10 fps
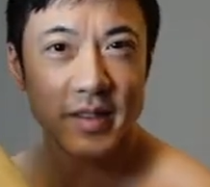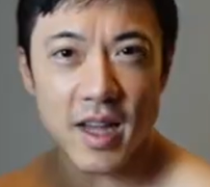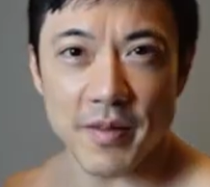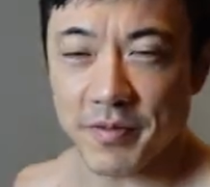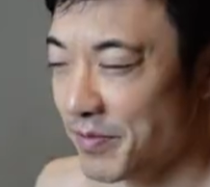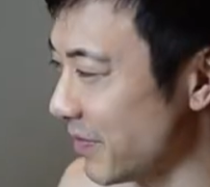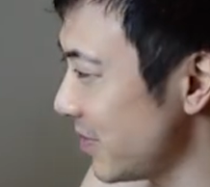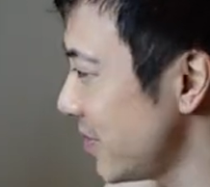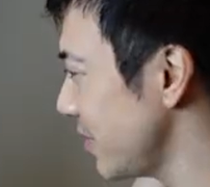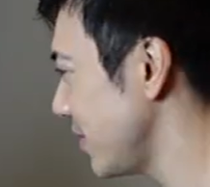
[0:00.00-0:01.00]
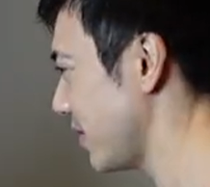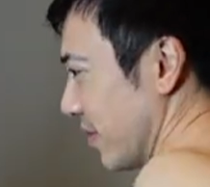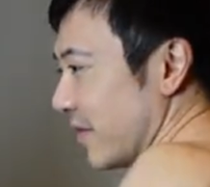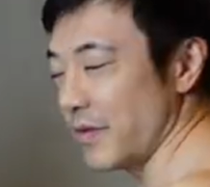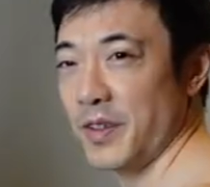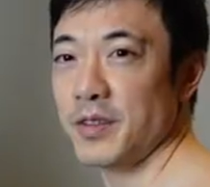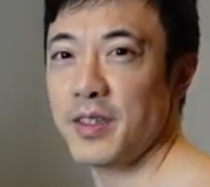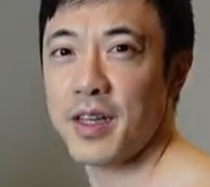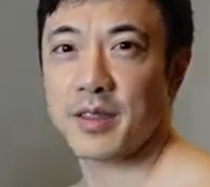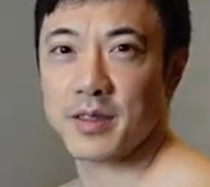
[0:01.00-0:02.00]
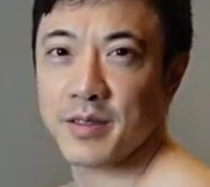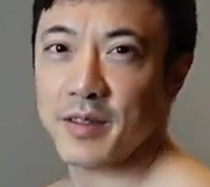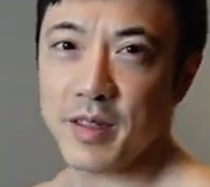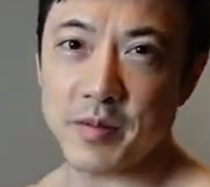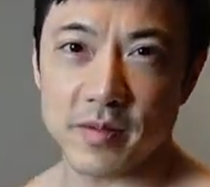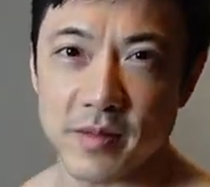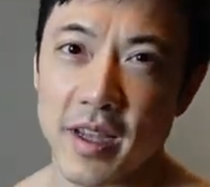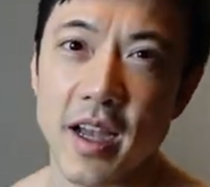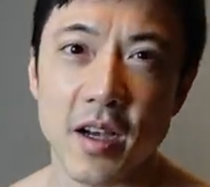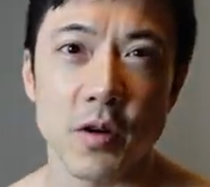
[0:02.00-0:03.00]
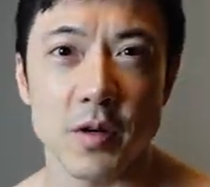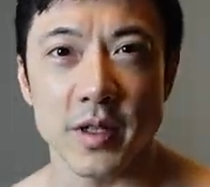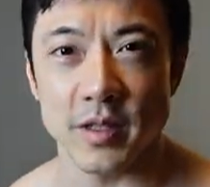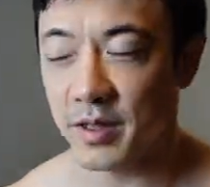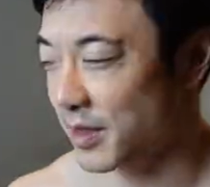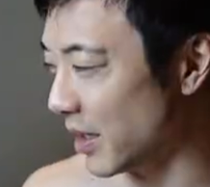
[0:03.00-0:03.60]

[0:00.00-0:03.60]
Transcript: time. It feels nice. And I always